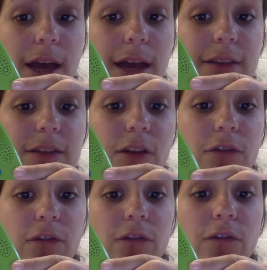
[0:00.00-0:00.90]
And so
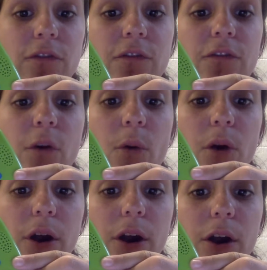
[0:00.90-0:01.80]

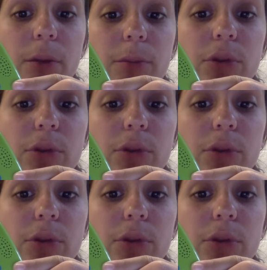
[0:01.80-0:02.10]
4